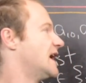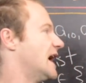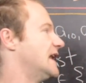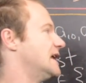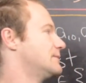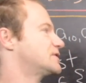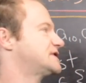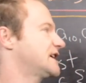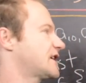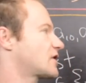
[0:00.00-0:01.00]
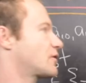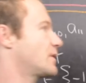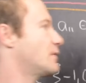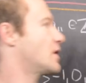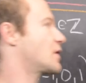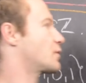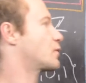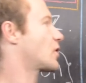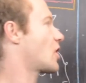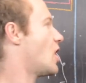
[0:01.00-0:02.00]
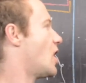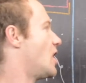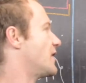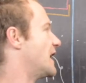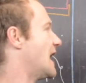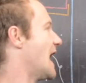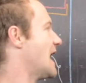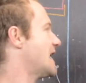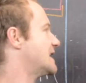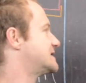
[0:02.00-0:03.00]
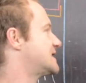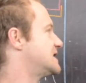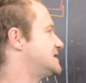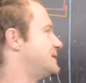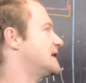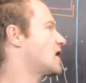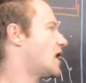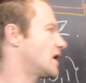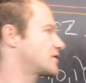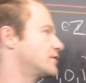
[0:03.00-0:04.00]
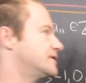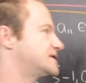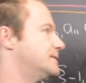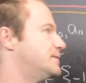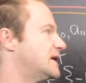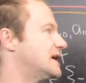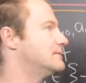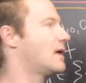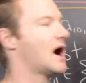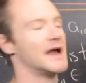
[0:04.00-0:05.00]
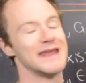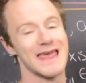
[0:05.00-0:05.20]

And in particular, we want to recall that A is said to be congruent to B mod